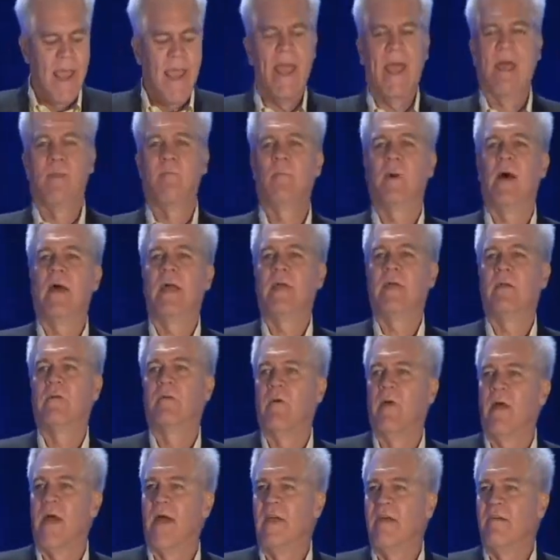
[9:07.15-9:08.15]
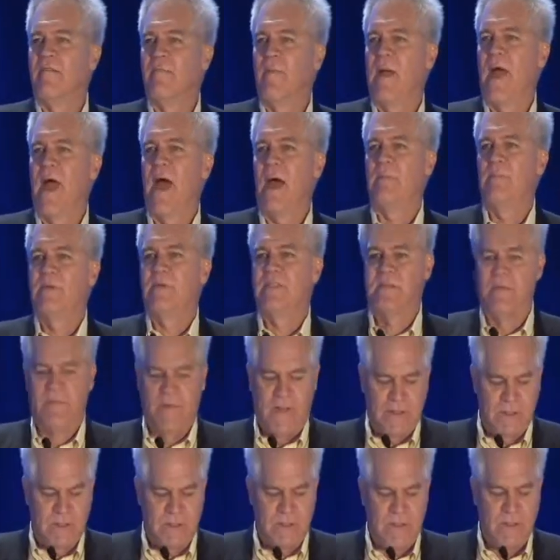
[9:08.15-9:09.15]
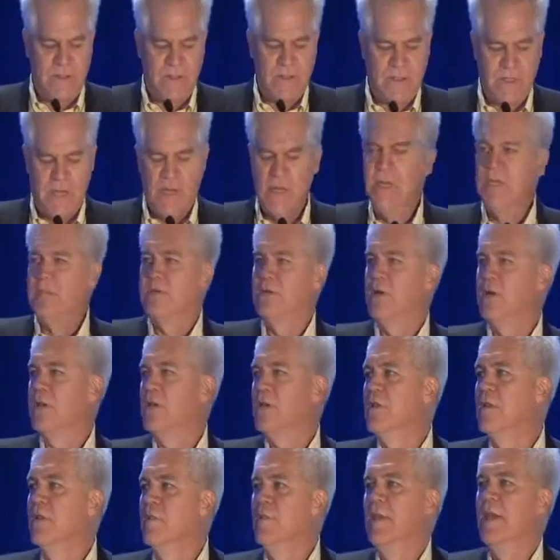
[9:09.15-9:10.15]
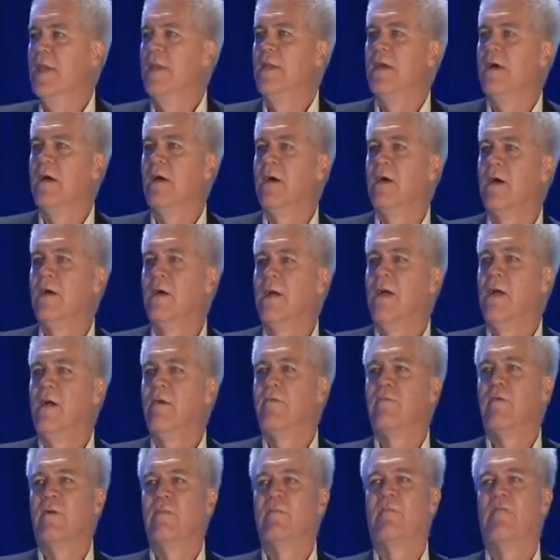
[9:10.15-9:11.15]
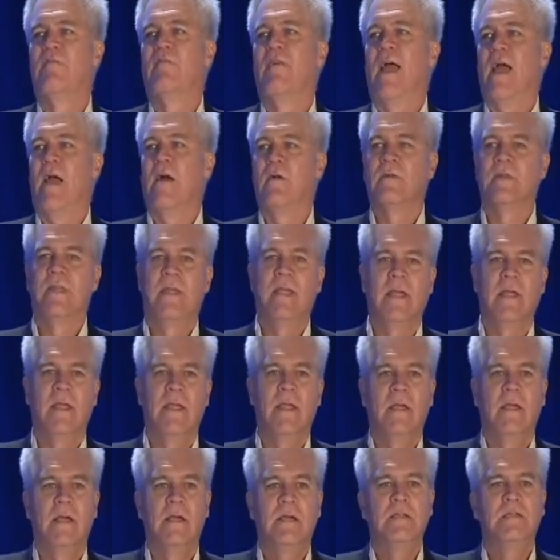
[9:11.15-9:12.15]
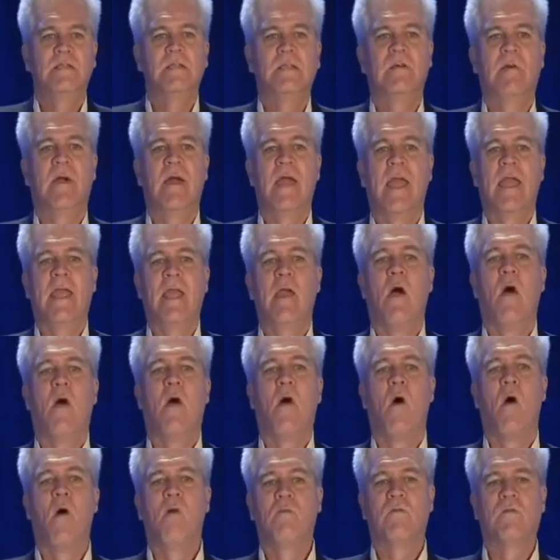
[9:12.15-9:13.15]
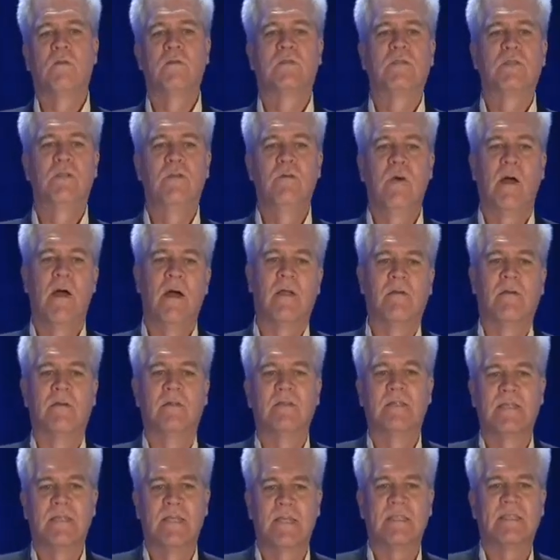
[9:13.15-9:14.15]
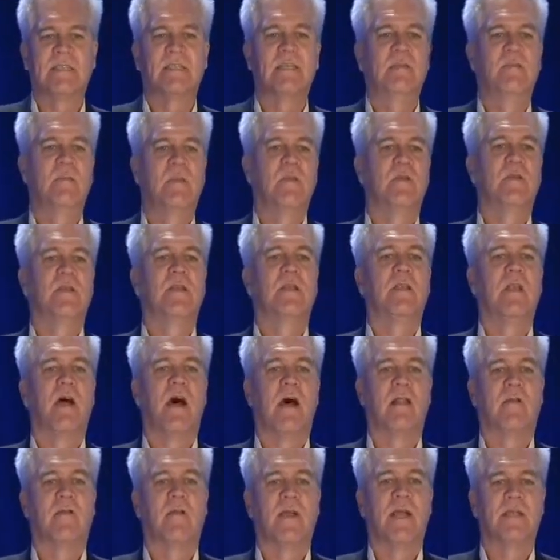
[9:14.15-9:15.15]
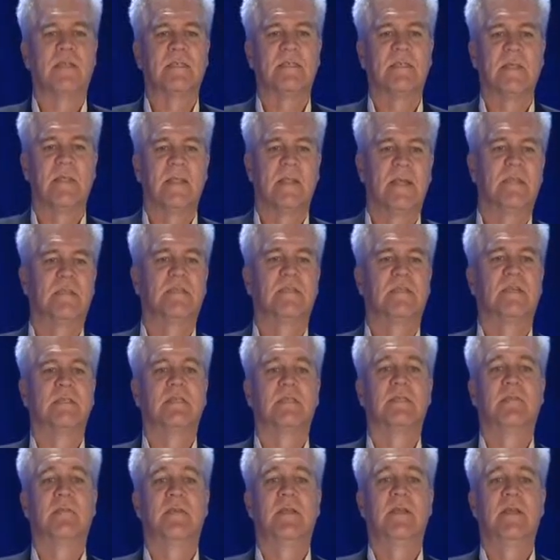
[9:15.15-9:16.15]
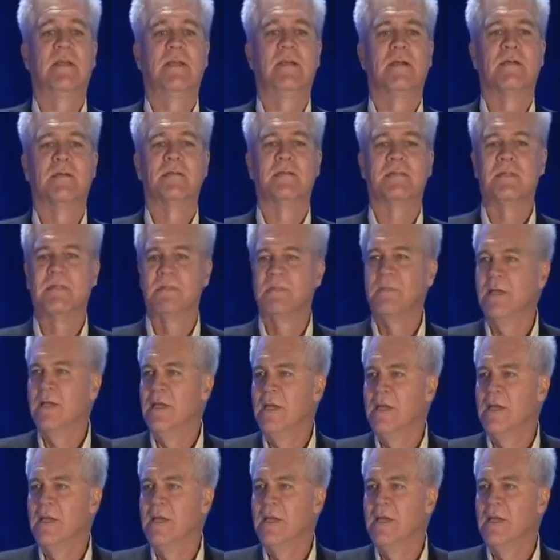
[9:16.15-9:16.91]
And Mike Gray of Pappas Ventures took Lumina from founding to a over $260 million exit in just 3 years.